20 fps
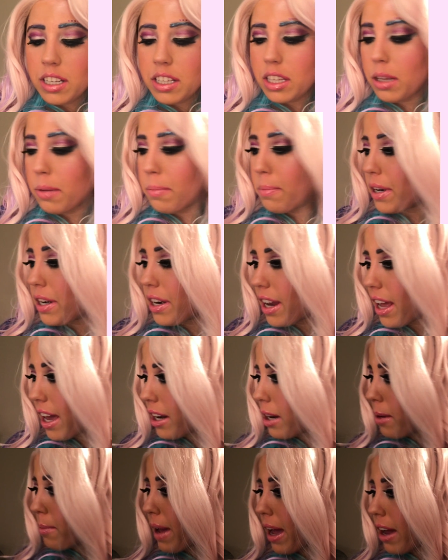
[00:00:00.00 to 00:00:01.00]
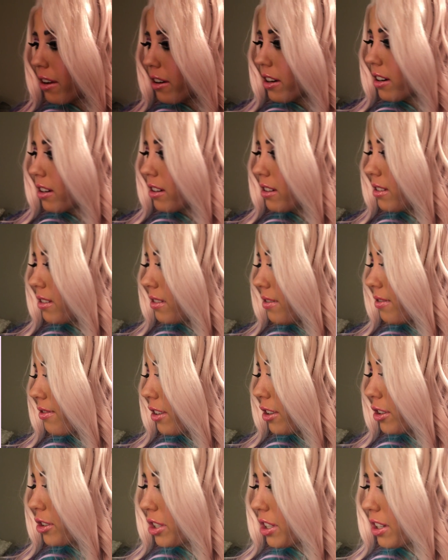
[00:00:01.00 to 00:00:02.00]
the banana powder
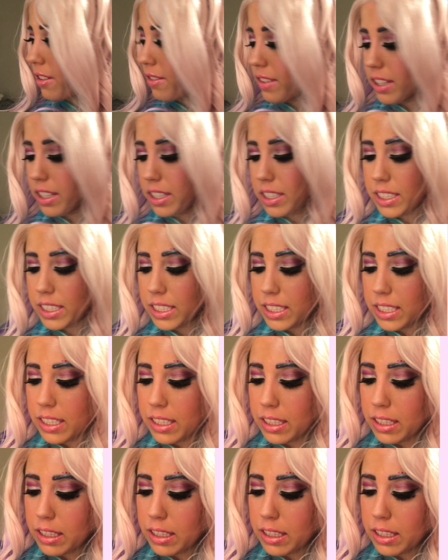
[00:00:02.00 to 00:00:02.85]
version of this.